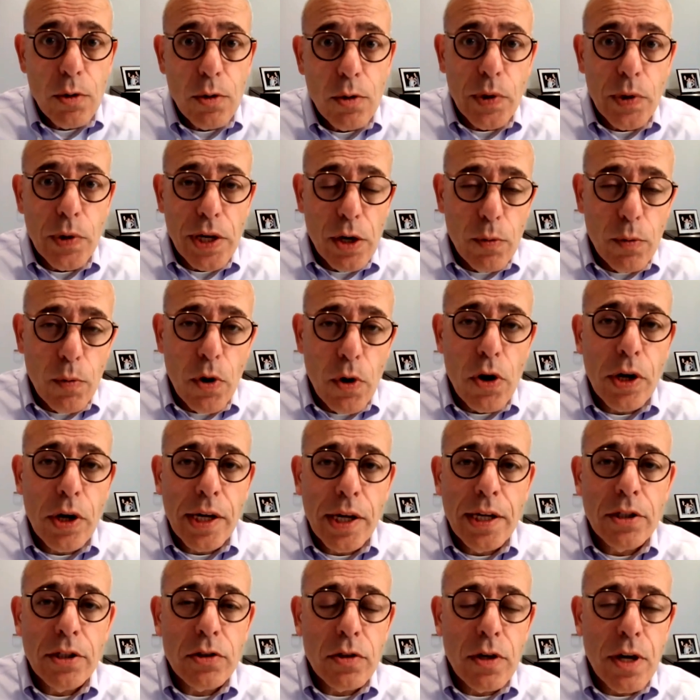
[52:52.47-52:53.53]
we are
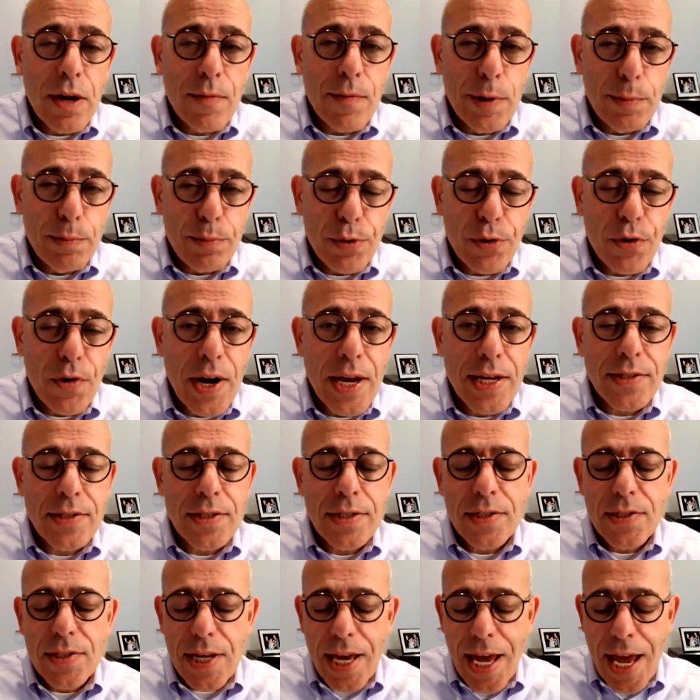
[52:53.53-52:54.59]
working to have a
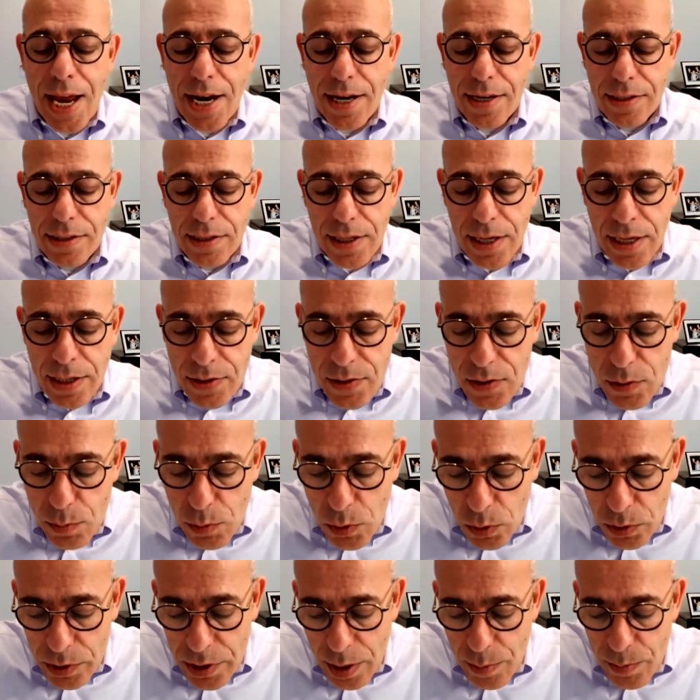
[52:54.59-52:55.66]
presence at a
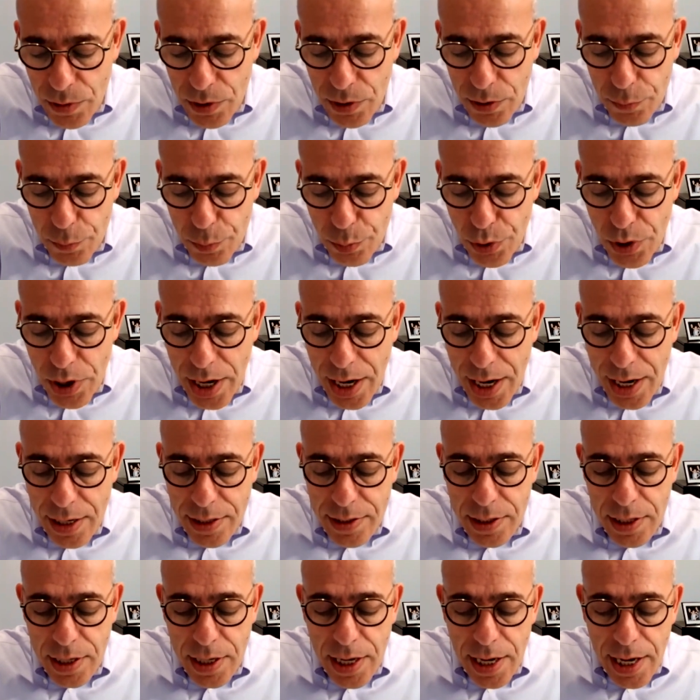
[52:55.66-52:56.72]
small number of
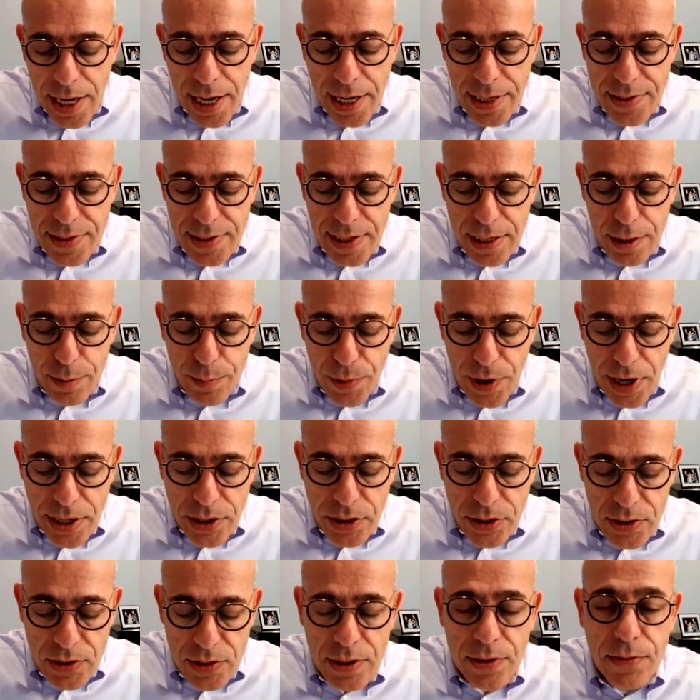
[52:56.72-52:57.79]
Pride
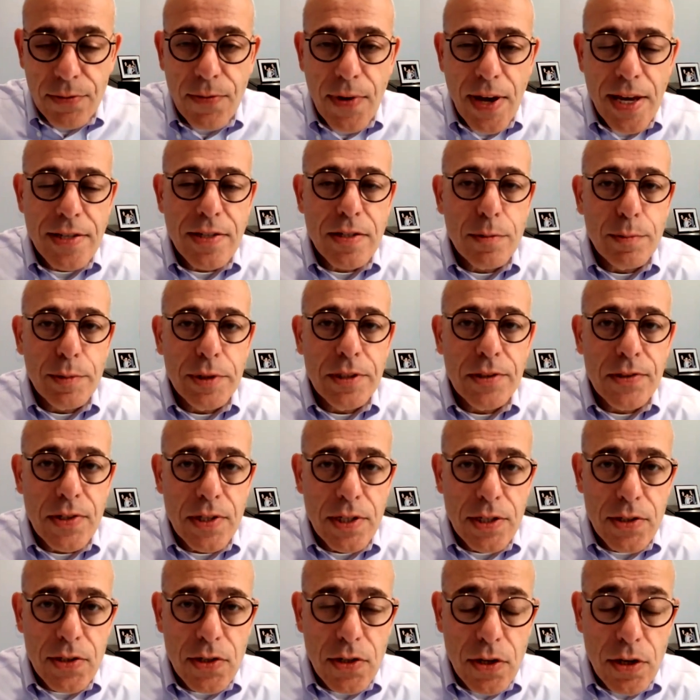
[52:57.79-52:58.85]
celebrations and festivals
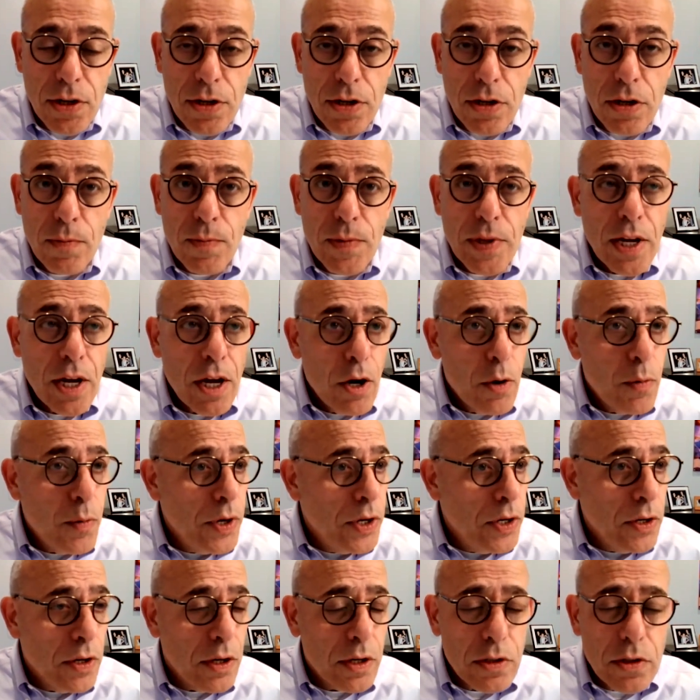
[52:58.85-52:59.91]
this year.
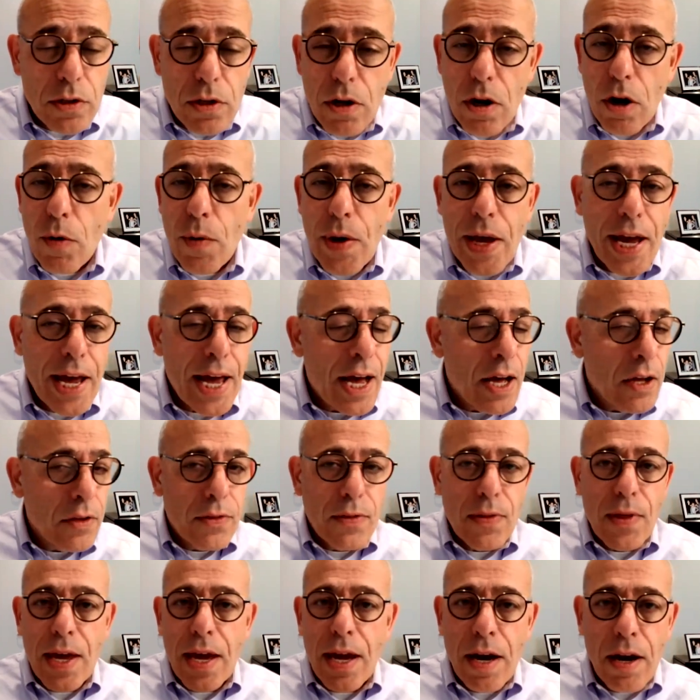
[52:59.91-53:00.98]
We're not going
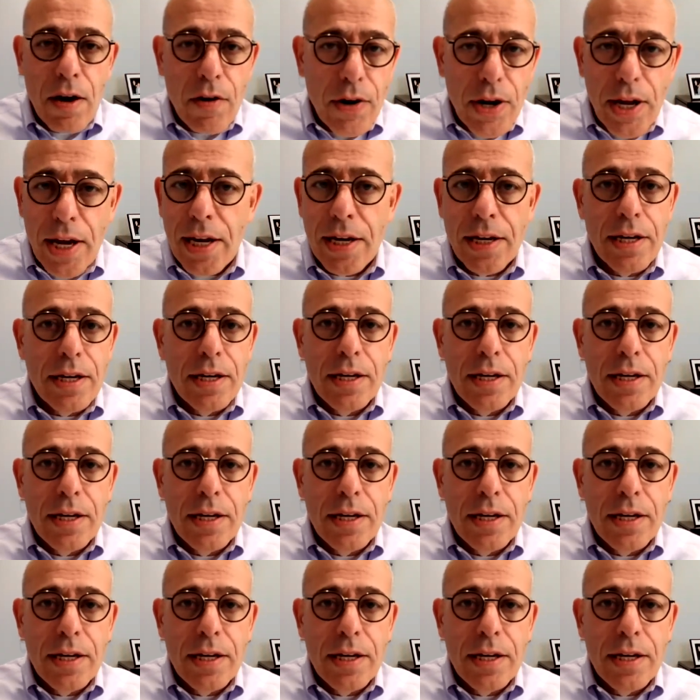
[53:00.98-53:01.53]
out there in